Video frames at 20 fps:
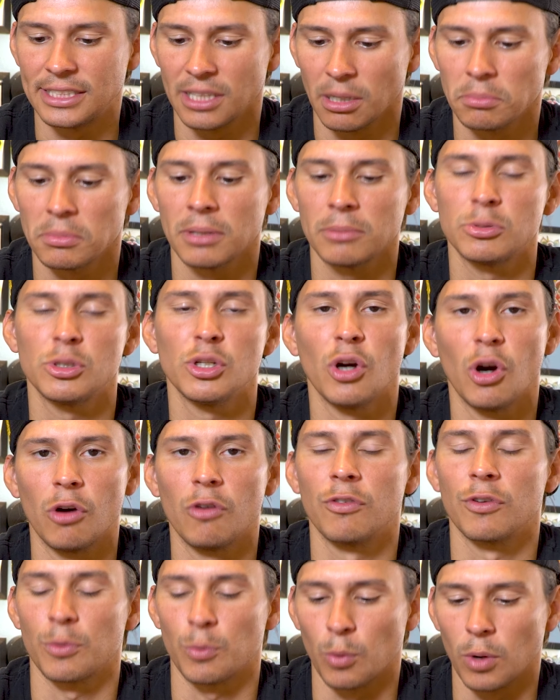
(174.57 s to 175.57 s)
Sometimes you
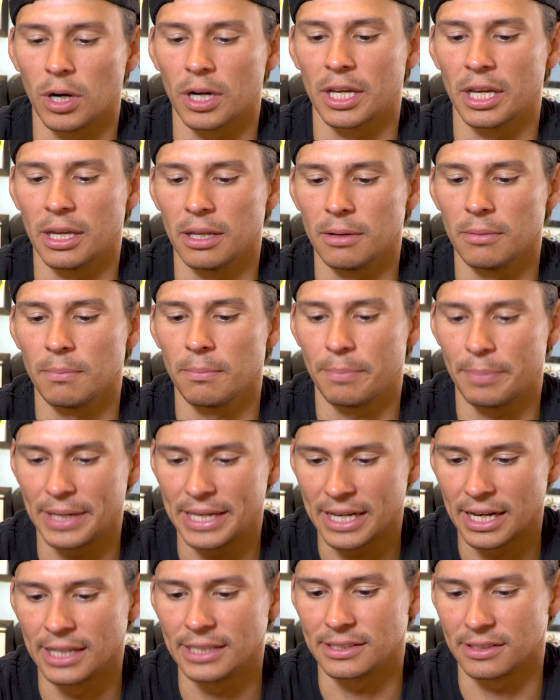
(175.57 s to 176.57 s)
overwork it
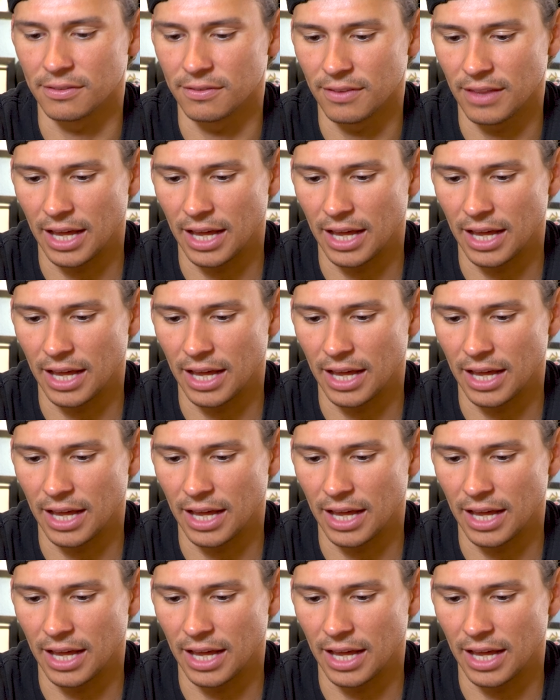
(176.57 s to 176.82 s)
because of